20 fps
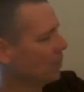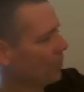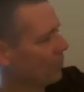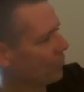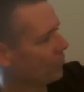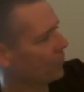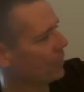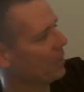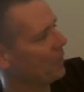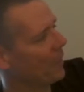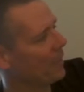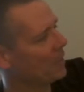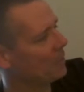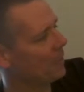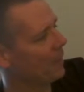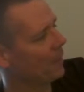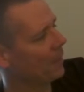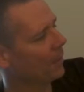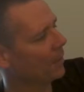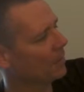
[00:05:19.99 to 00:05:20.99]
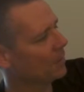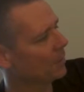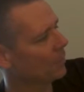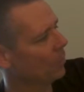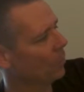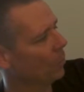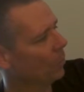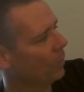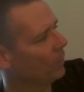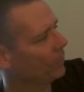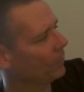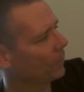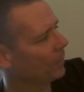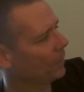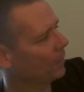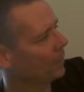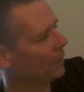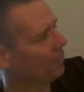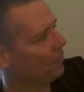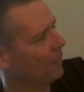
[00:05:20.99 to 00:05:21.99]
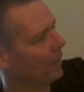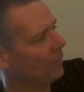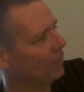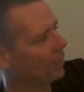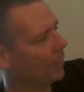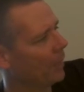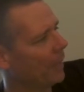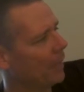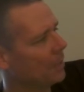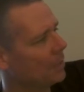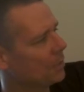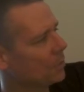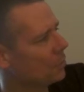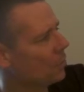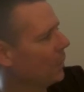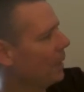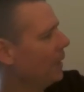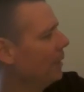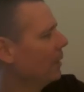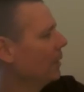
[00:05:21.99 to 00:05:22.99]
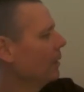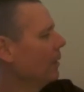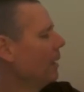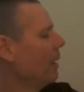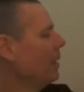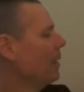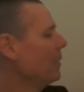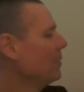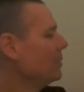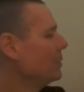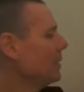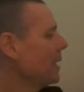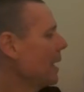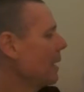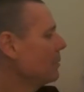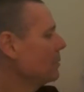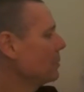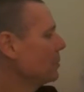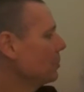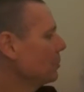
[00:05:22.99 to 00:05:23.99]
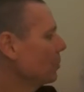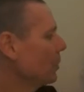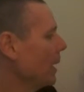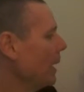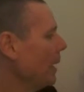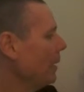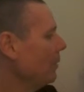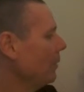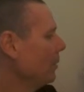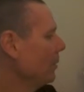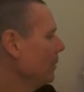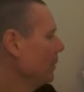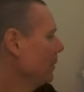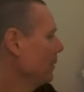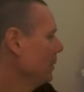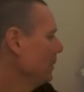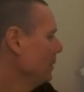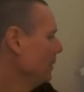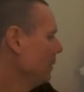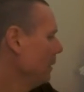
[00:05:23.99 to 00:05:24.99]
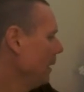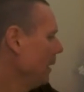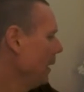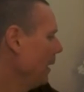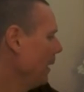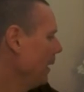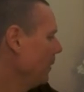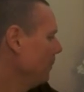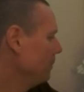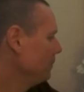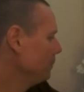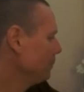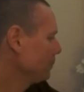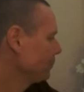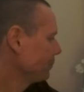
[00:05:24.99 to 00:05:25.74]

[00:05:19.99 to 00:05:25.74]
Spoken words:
three-way speakers, woofer, mid-range, tweeter, sounds great. And